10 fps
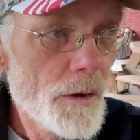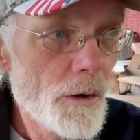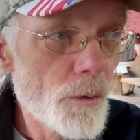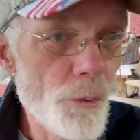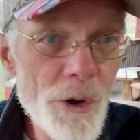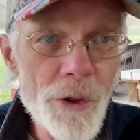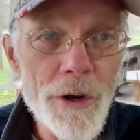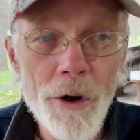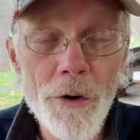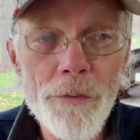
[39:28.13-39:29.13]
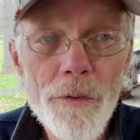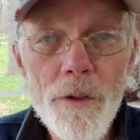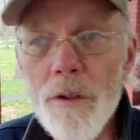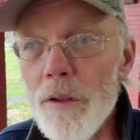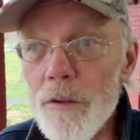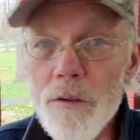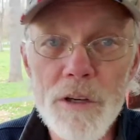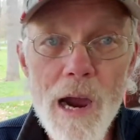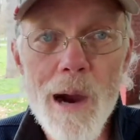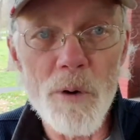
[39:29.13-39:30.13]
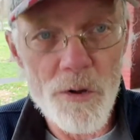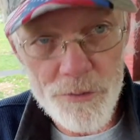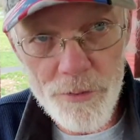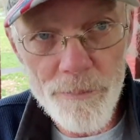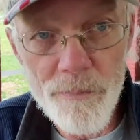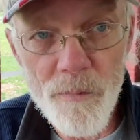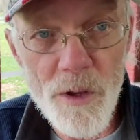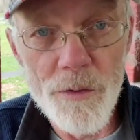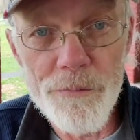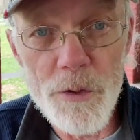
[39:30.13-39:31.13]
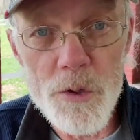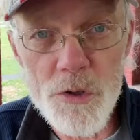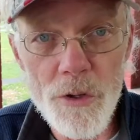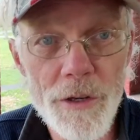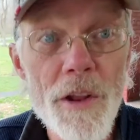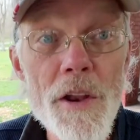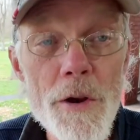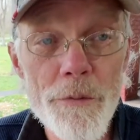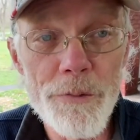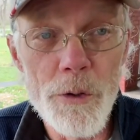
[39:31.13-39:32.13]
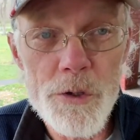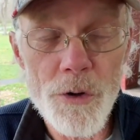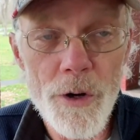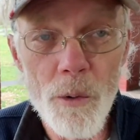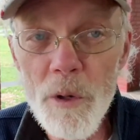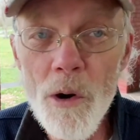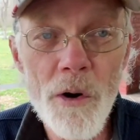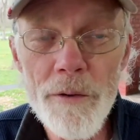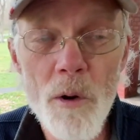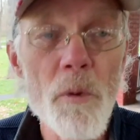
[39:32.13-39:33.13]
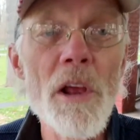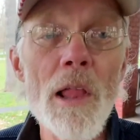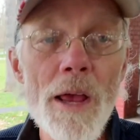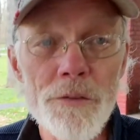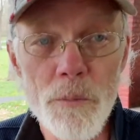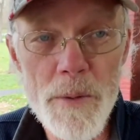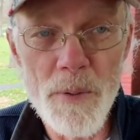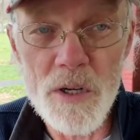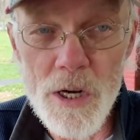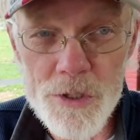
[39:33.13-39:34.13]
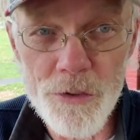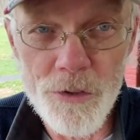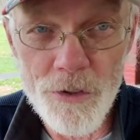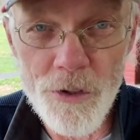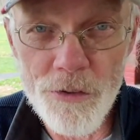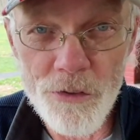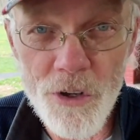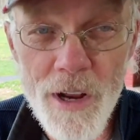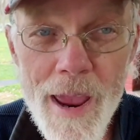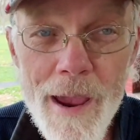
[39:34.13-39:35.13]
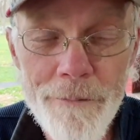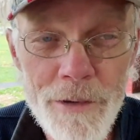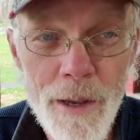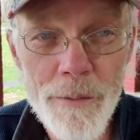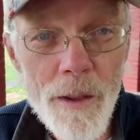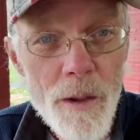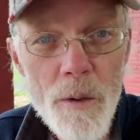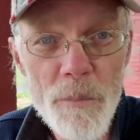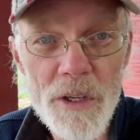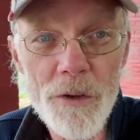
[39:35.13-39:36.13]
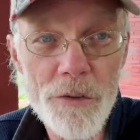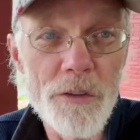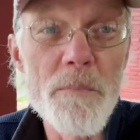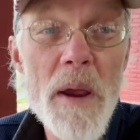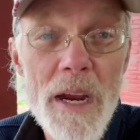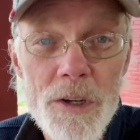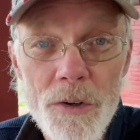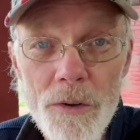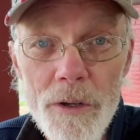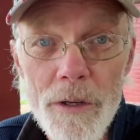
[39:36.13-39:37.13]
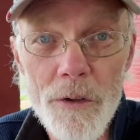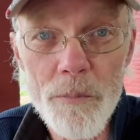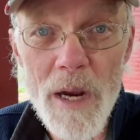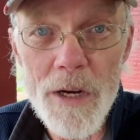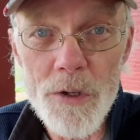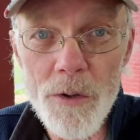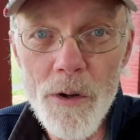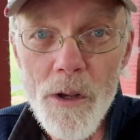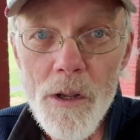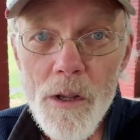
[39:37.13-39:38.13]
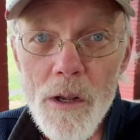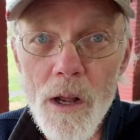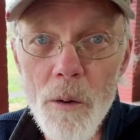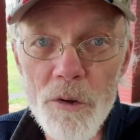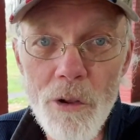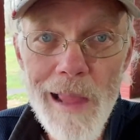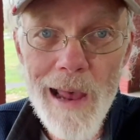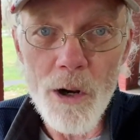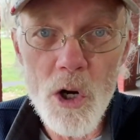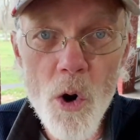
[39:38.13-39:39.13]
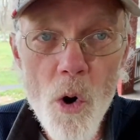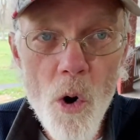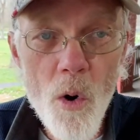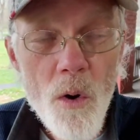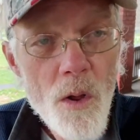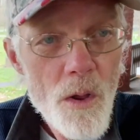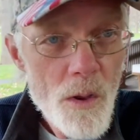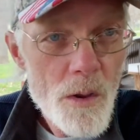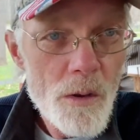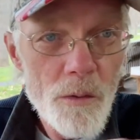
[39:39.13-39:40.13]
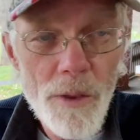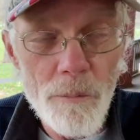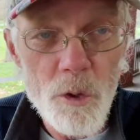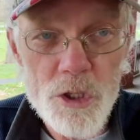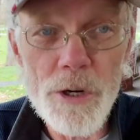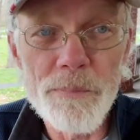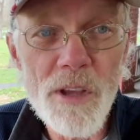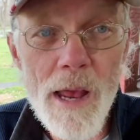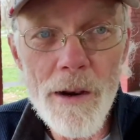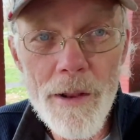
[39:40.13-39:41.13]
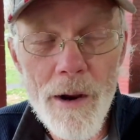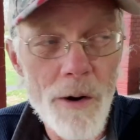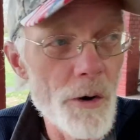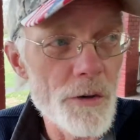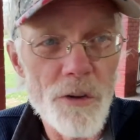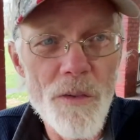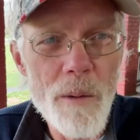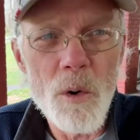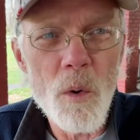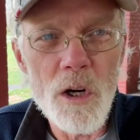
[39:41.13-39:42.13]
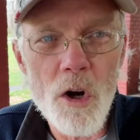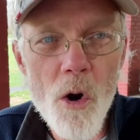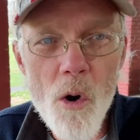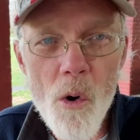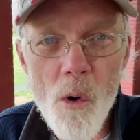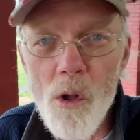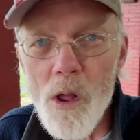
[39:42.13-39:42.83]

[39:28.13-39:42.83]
really hurt commerce in the future, in the near future here. We don't even realize the repercussions that this is going to have yet, because it's major. It is major. There was a lot of coal that was shipped out of there. I heard it's the #1 coal